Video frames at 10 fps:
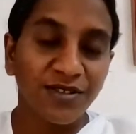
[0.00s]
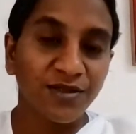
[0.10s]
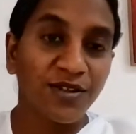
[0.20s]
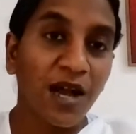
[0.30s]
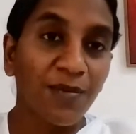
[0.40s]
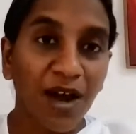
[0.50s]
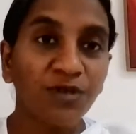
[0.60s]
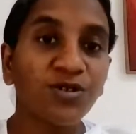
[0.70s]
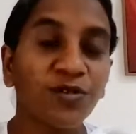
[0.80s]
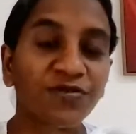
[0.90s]
to come
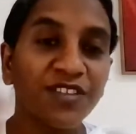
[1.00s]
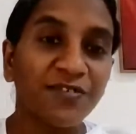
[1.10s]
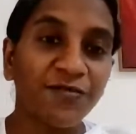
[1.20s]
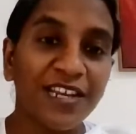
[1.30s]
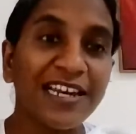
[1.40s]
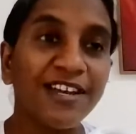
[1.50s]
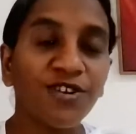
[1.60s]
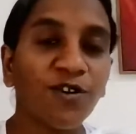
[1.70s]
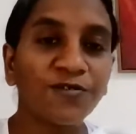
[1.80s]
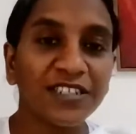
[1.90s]
out of that
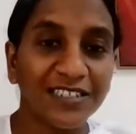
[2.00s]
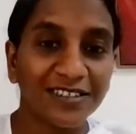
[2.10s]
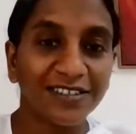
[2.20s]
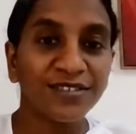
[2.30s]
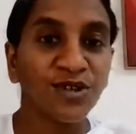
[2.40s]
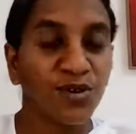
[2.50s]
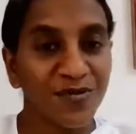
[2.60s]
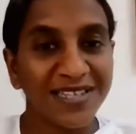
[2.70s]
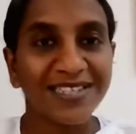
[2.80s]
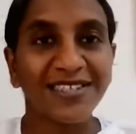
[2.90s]
feeling of hurt or
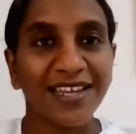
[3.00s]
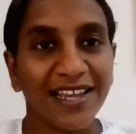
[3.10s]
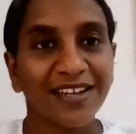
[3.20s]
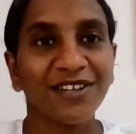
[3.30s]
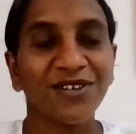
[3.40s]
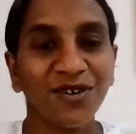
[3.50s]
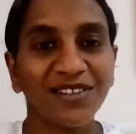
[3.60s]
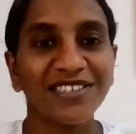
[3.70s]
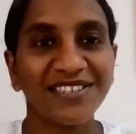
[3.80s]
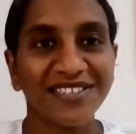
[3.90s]
mistake and all
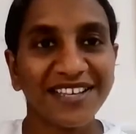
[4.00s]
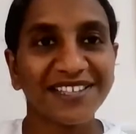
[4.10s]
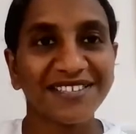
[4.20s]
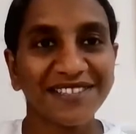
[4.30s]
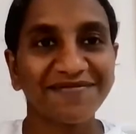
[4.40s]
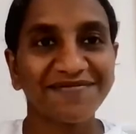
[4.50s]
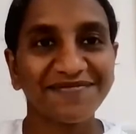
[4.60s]
these things.